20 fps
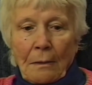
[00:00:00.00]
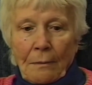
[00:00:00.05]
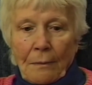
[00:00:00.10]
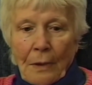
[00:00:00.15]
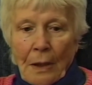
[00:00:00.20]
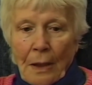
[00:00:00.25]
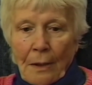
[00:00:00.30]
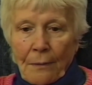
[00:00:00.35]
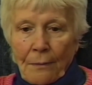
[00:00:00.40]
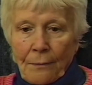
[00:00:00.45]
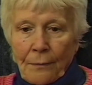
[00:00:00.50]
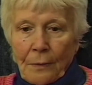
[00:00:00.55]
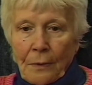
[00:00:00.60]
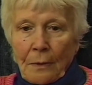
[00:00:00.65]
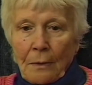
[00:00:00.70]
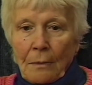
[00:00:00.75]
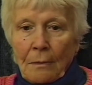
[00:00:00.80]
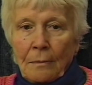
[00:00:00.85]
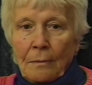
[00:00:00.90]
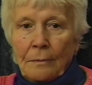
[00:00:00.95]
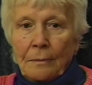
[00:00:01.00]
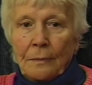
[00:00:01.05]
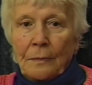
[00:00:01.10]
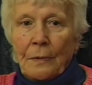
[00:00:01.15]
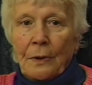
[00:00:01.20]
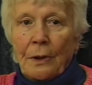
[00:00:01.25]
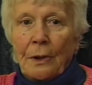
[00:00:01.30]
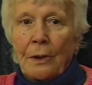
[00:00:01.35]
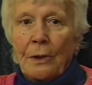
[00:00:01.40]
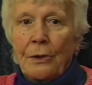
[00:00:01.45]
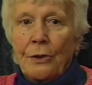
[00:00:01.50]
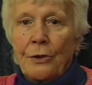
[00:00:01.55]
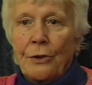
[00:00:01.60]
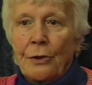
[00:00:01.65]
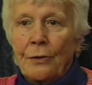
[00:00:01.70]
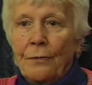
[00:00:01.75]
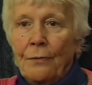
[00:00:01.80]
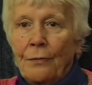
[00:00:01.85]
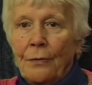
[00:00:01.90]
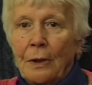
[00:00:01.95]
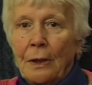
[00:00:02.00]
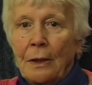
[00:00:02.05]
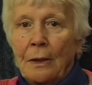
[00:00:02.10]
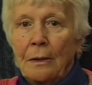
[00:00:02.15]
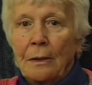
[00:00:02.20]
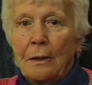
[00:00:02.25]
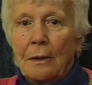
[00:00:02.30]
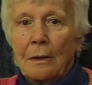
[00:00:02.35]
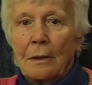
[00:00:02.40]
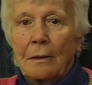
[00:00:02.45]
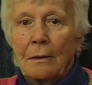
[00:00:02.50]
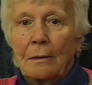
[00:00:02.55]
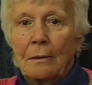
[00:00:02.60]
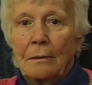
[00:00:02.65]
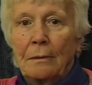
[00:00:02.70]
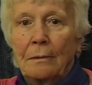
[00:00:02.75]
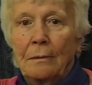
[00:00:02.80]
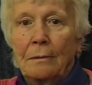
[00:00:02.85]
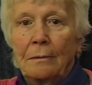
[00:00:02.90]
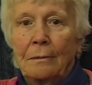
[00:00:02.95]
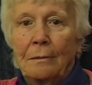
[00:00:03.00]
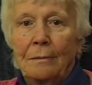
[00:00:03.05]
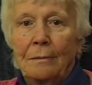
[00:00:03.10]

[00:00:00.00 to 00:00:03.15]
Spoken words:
We have Christian friends. Oh.